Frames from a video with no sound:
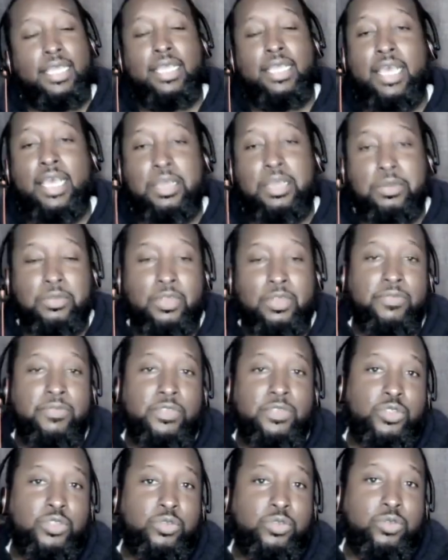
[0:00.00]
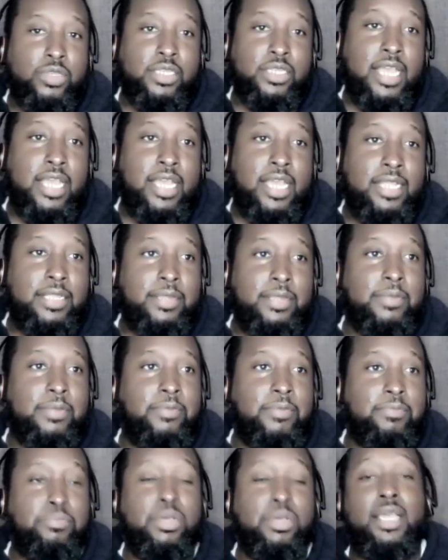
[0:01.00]
Hey, I don't know if it's true or not,
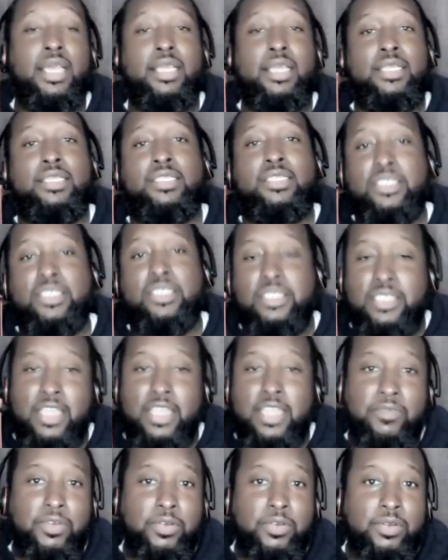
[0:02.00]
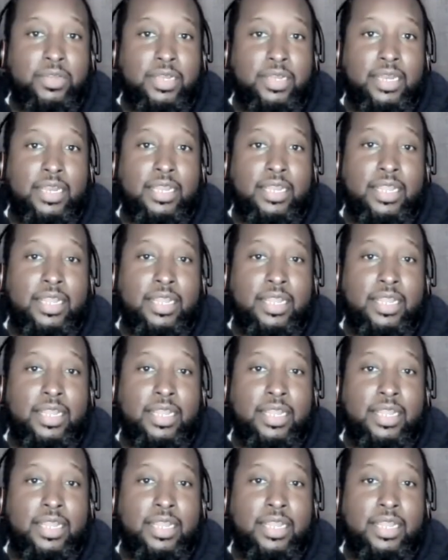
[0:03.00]
but she's never,